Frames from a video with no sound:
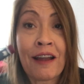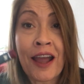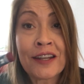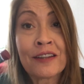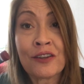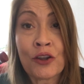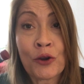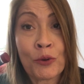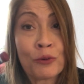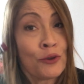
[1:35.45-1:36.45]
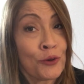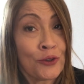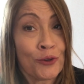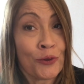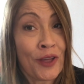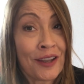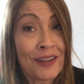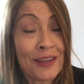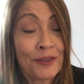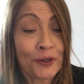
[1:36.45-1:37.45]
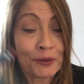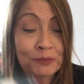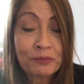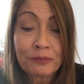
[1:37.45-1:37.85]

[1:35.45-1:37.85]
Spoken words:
I didn't know you could do that either.